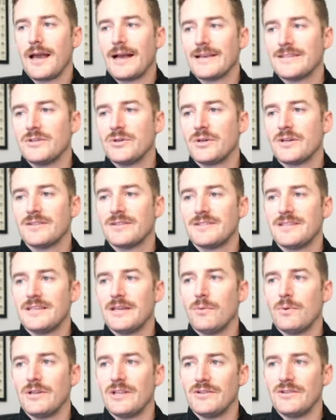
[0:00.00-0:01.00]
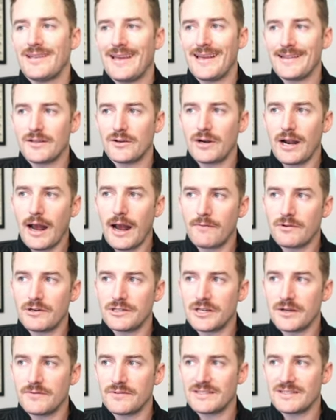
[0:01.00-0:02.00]
As you can see when you take their
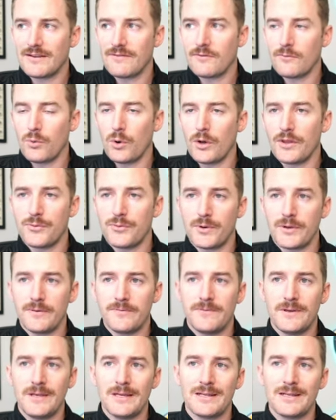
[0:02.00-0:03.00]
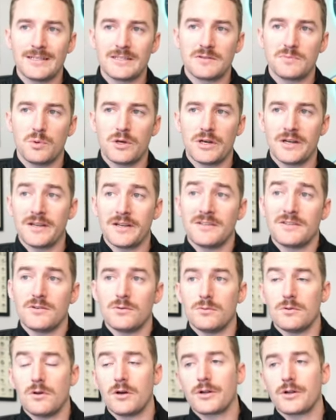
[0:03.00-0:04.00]
average of 7.3 feet and split it into
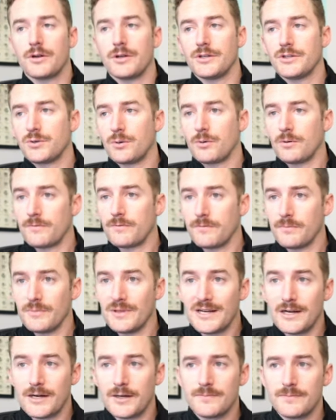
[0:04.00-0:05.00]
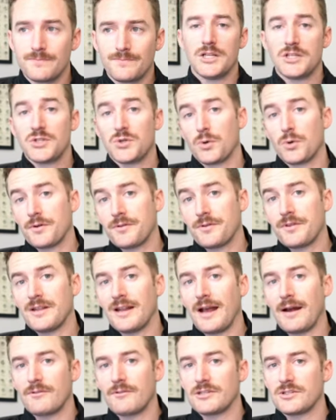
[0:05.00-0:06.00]
longer and shorter from there, shorter than
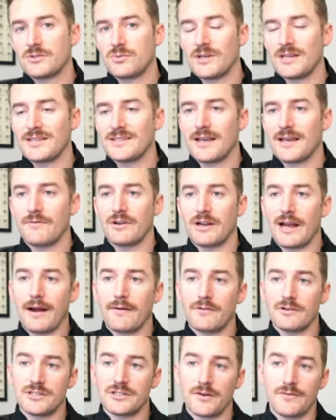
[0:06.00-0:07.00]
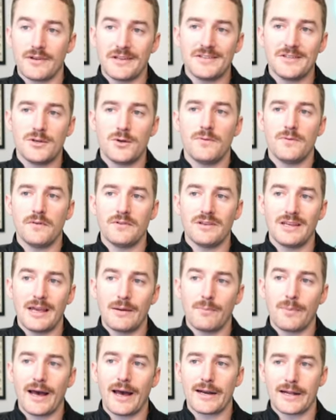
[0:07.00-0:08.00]
average swings have an average of a
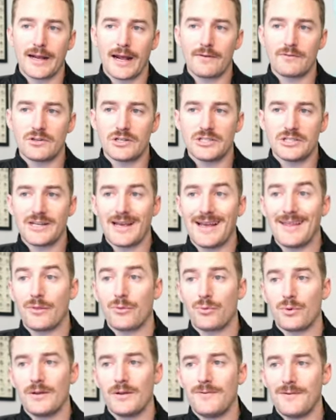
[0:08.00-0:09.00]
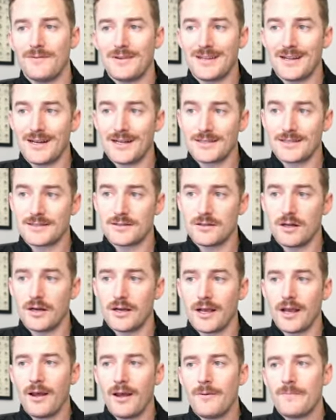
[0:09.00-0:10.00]
258 batting average, a 359
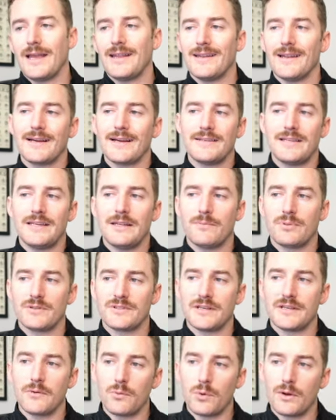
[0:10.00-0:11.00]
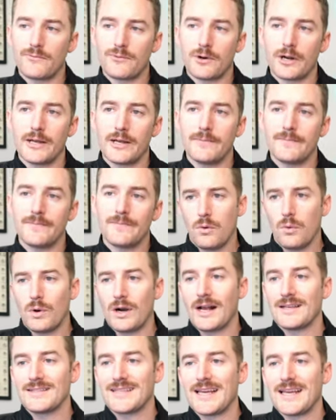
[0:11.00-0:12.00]
slug, a 19% whiff rate,
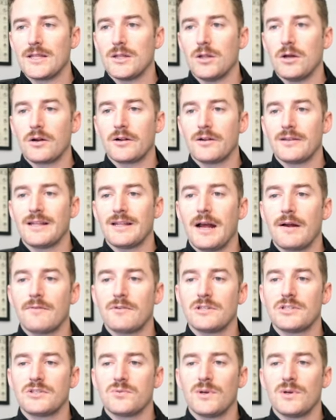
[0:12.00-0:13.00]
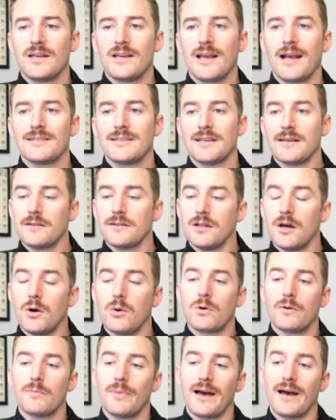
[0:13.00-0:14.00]
whereas a longer than average swing has a
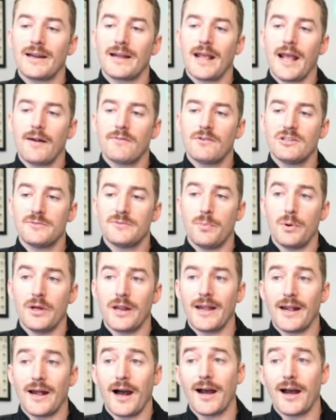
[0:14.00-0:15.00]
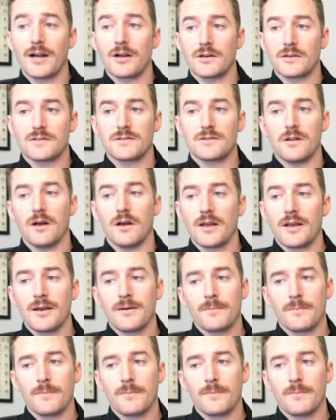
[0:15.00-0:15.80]
lower batting average but a higher slug,